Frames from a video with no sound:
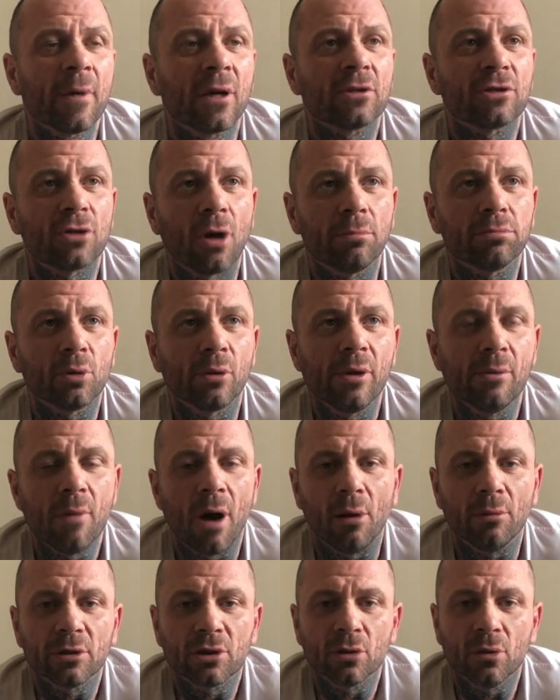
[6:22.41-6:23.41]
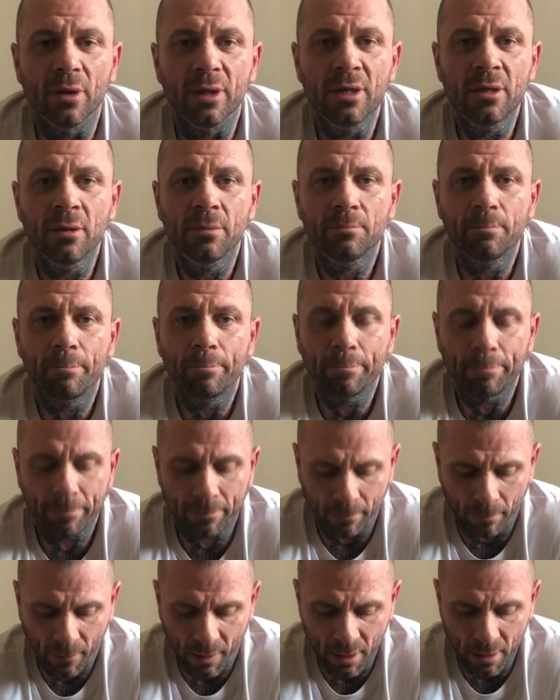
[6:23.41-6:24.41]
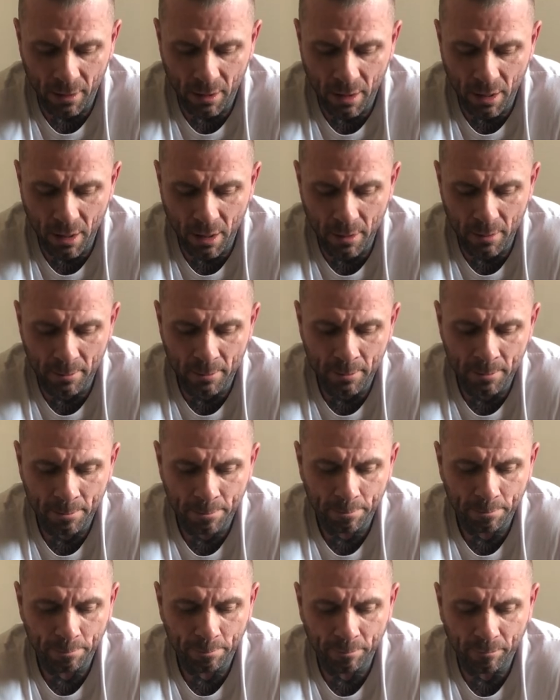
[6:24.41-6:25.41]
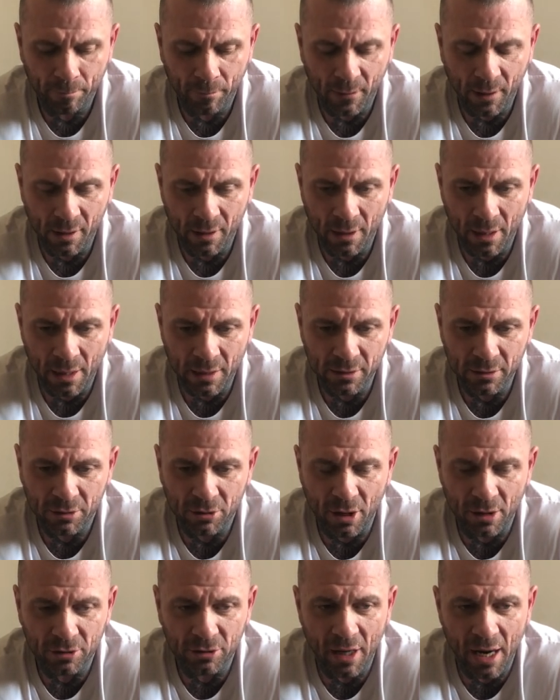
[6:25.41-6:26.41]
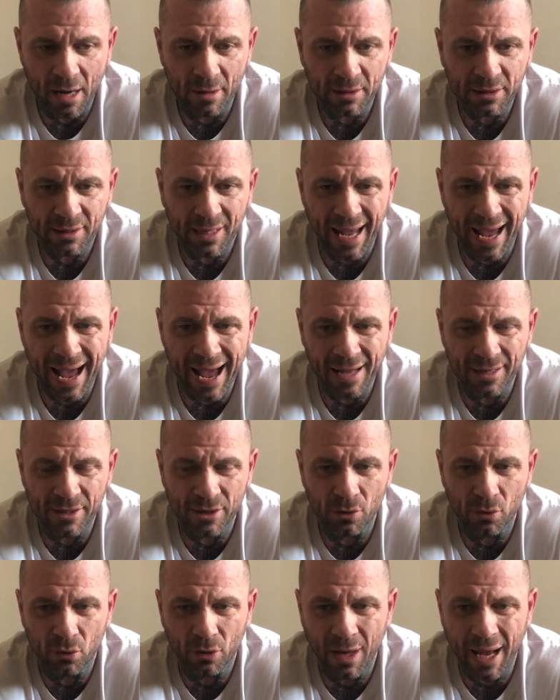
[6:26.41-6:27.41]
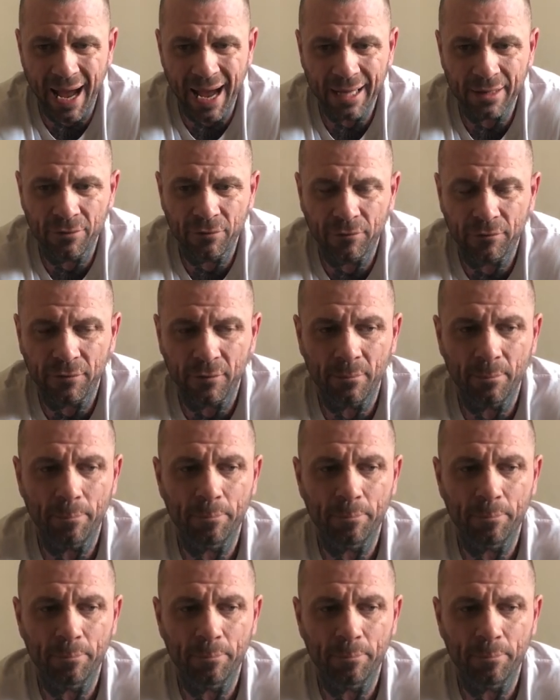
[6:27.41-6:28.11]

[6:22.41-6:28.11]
stop doing what we're doing, and try to start a new life.